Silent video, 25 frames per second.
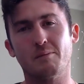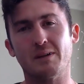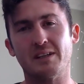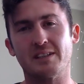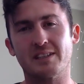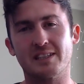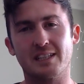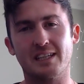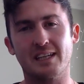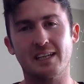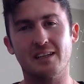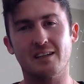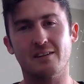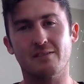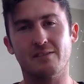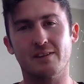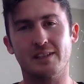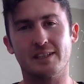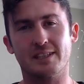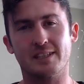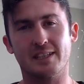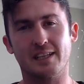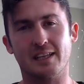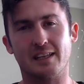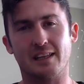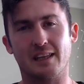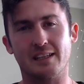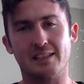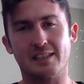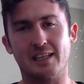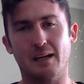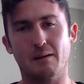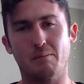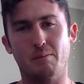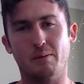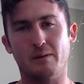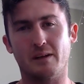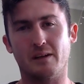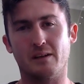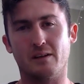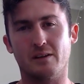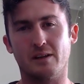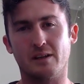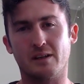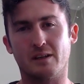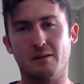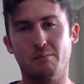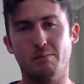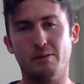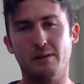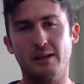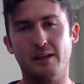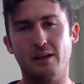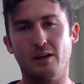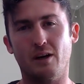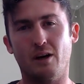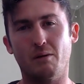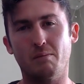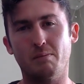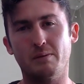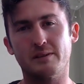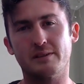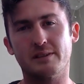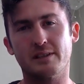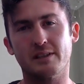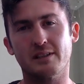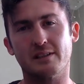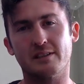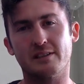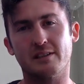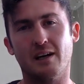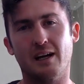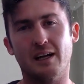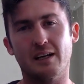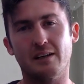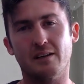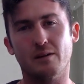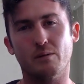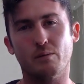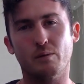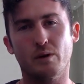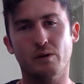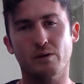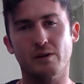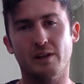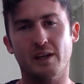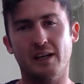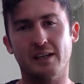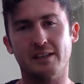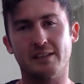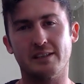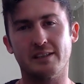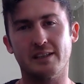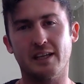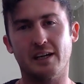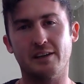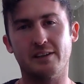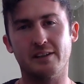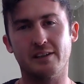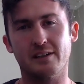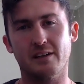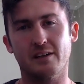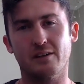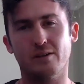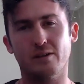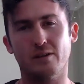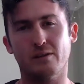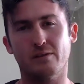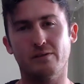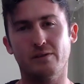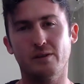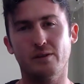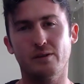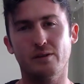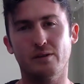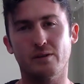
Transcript: be scared of this thing that's happening on the complete opposite side of the world that has nothing to do with you,